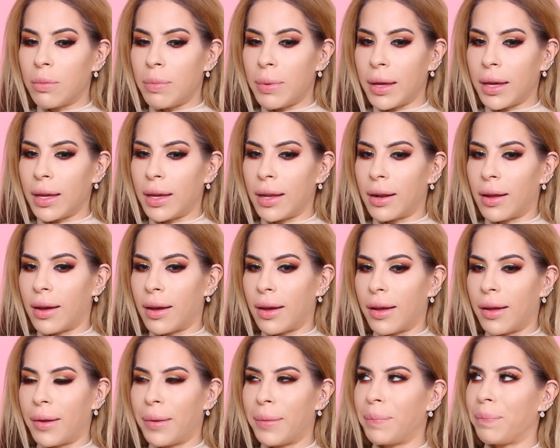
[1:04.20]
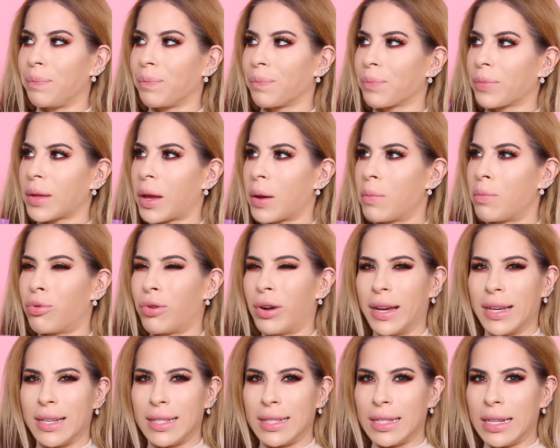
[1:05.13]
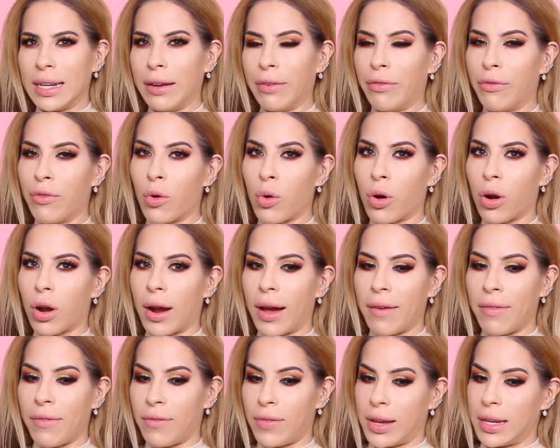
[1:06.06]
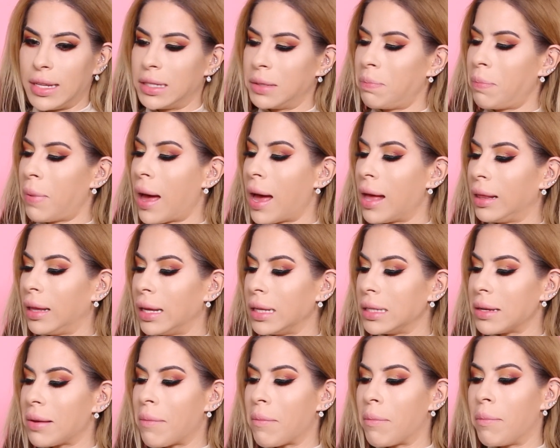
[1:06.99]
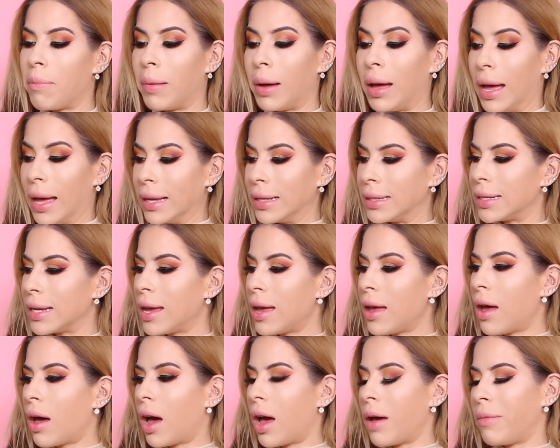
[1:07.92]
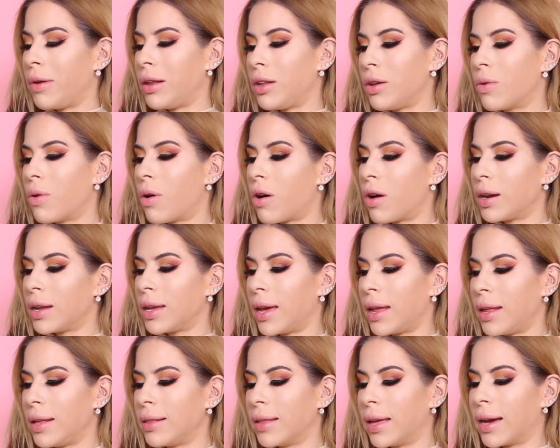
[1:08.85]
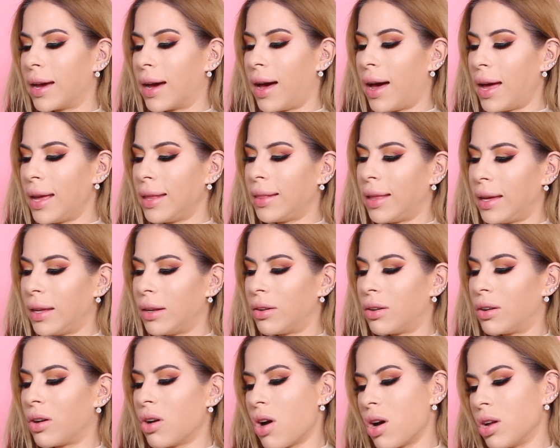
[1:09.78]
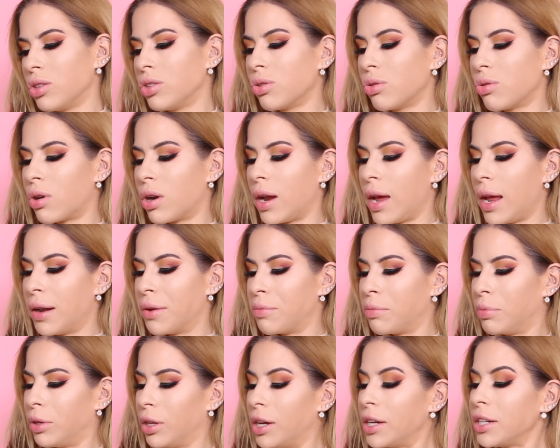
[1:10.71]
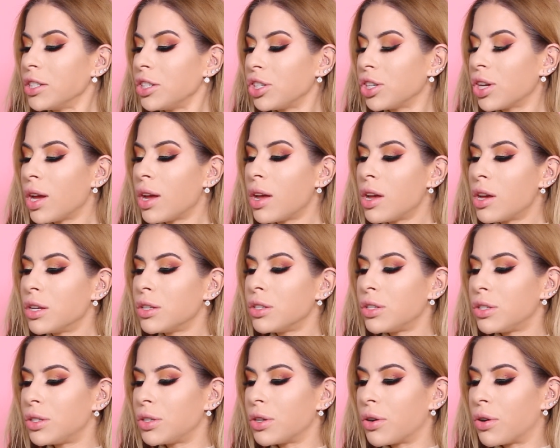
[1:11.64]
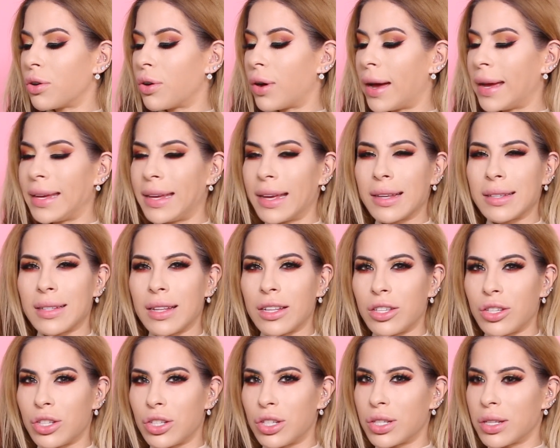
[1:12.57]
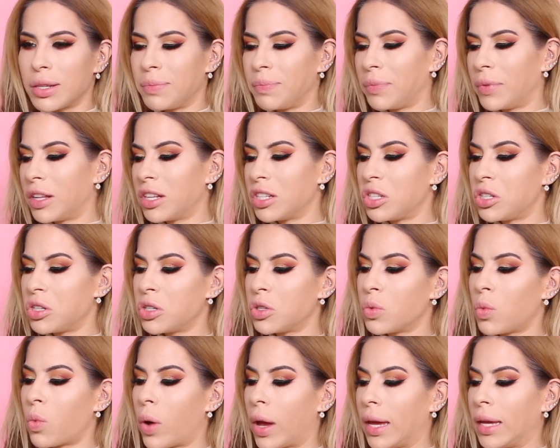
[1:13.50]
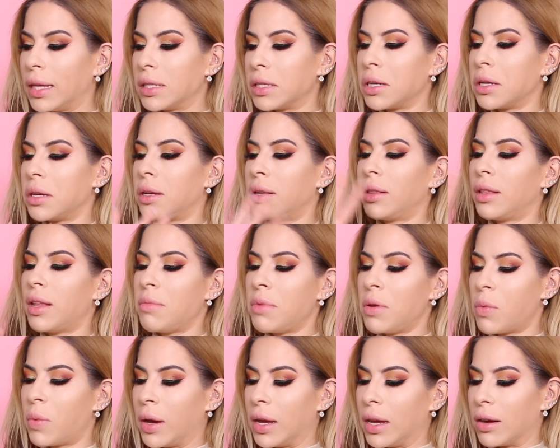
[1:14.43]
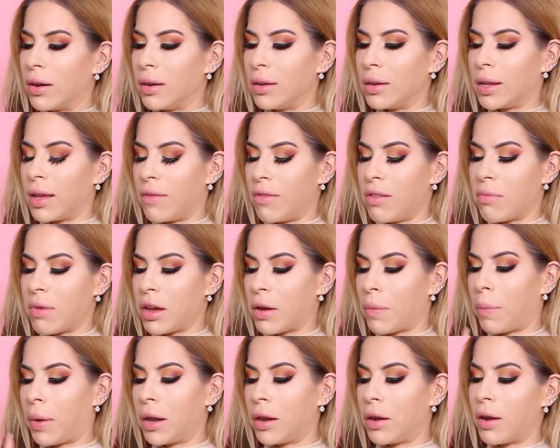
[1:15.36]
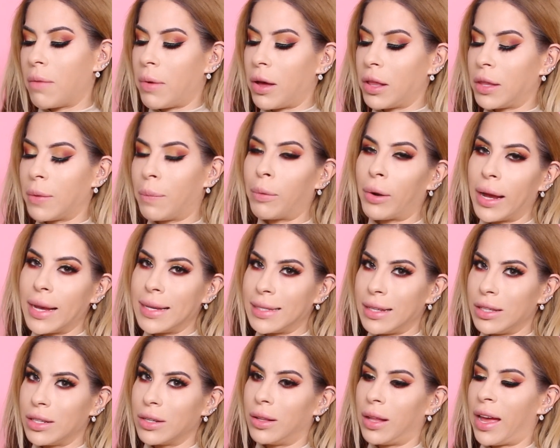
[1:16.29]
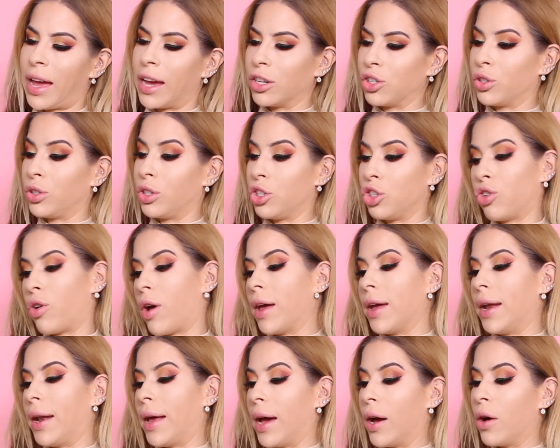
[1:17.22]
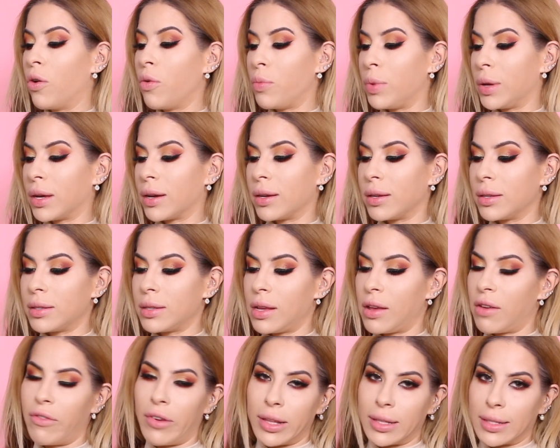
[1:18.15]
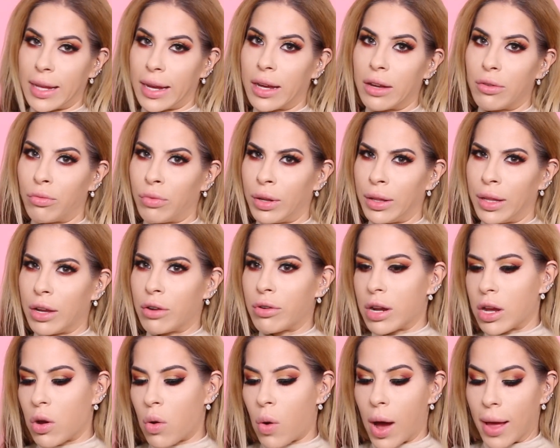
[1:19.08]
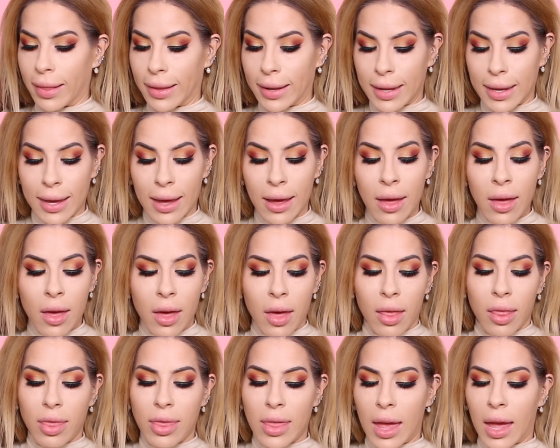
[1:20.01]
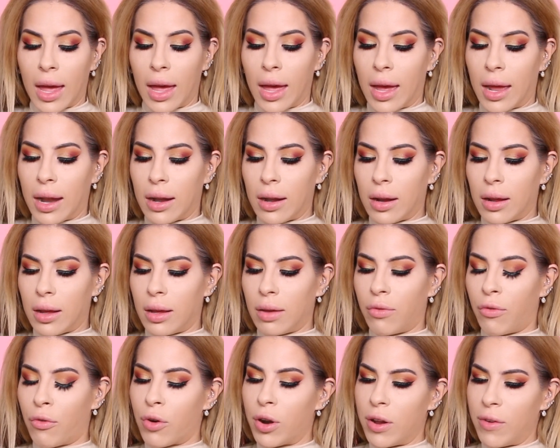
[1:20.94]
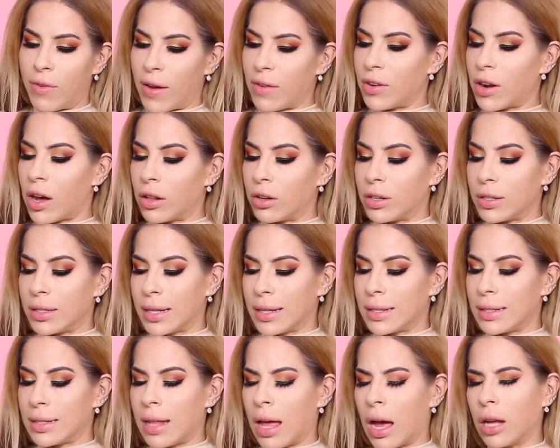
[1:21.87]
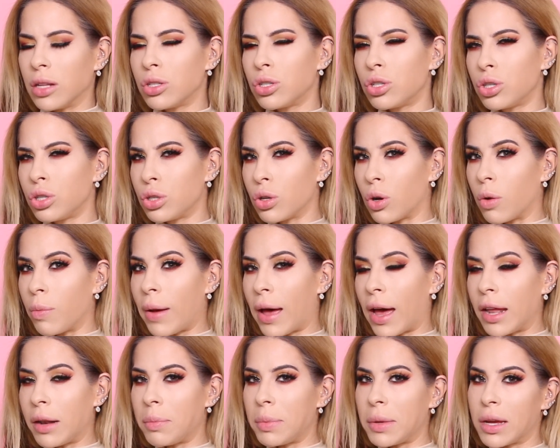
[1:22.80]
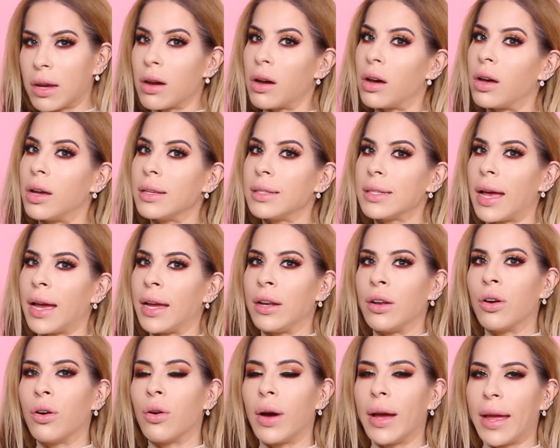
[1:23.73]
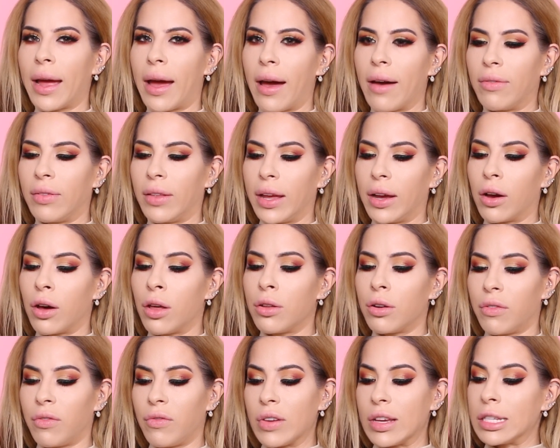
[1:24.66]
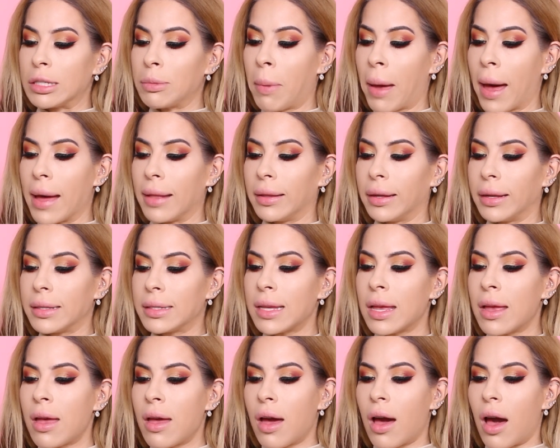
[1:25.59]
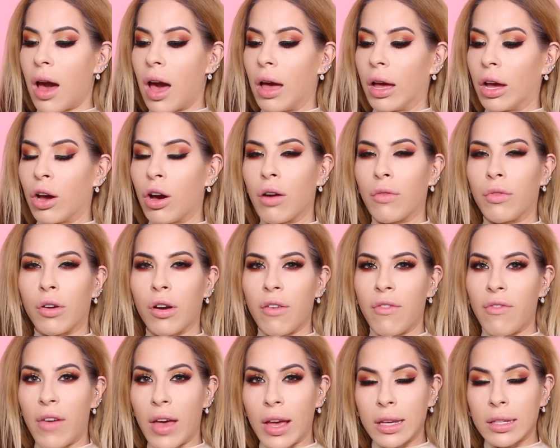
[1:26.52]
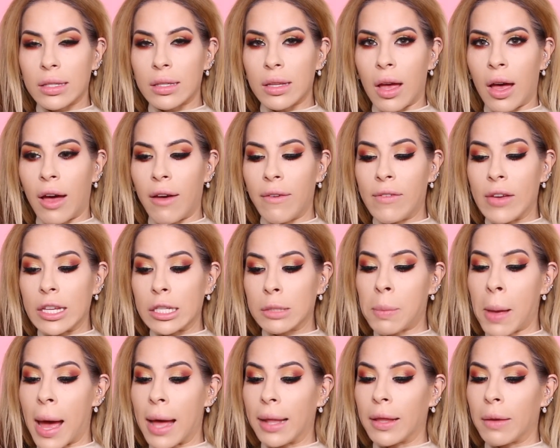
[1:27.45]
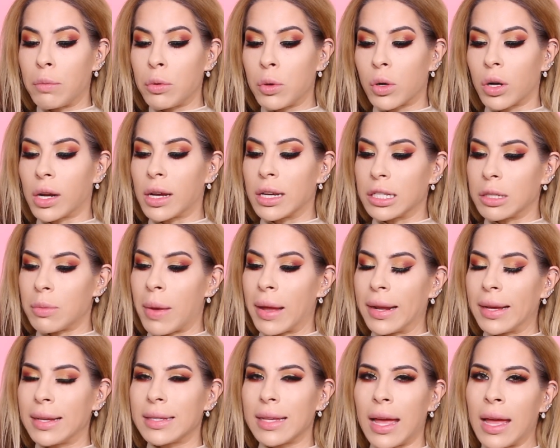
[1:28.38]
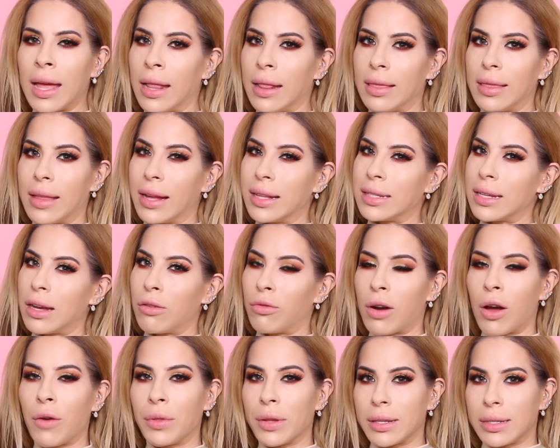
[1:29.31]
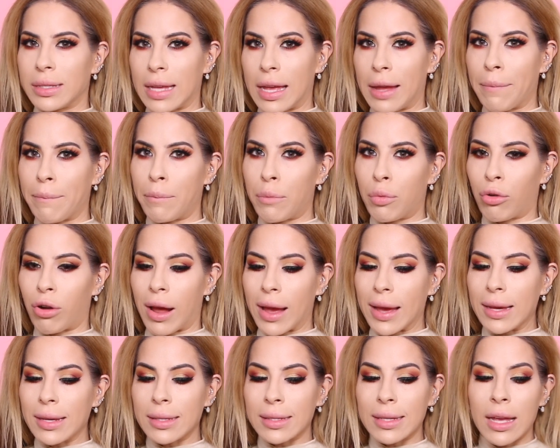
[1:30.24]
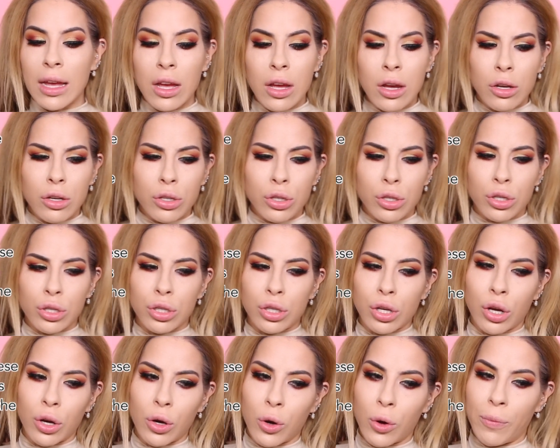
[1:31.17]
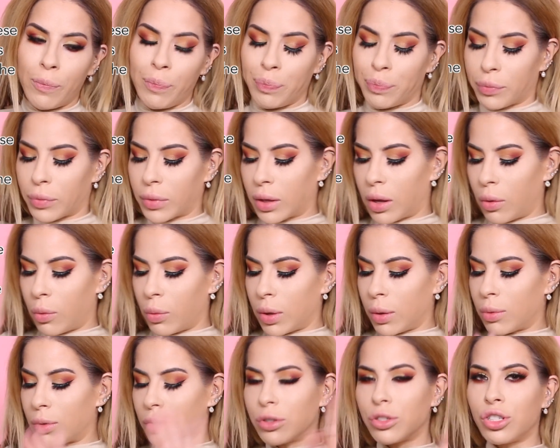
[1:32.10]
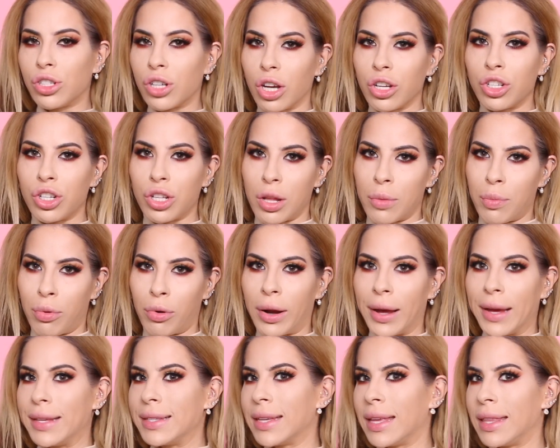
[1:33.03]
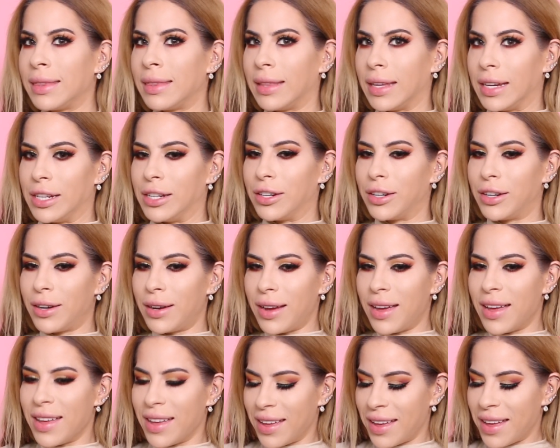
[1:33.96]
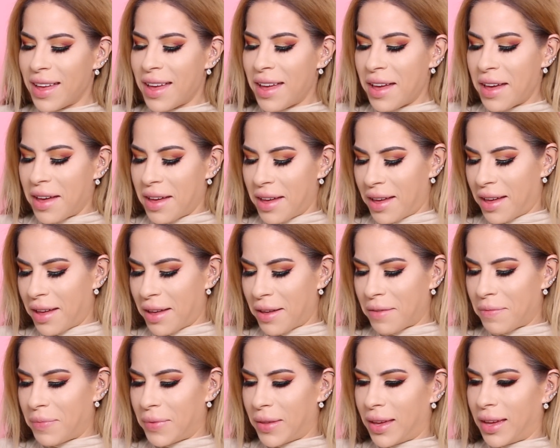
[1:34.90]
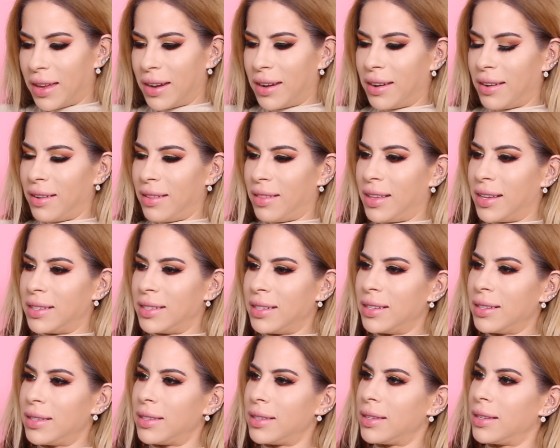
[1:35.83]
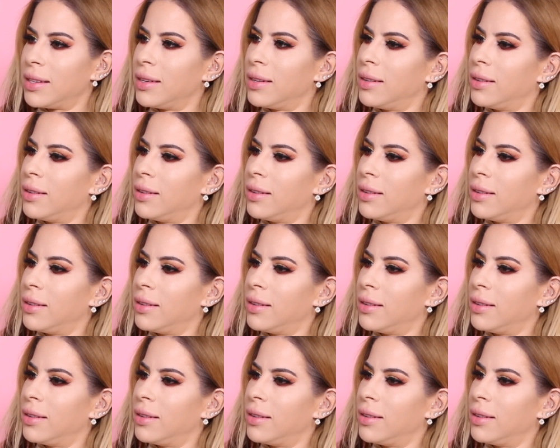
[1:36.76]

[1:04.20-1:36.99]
bit pricey for a face palette, but I mean, you are getting like a highlighter, contour, and a blush. So I guess let's just wait. Let me wait on giving my opinion about the price until I actually try it out, because if it's like a really great quality, then $45 is not so bad, because I know I have like other face palettes, Cover FX face palette, Pure Cosmetics, and that's around the same price. So we will judge the price later. And this is,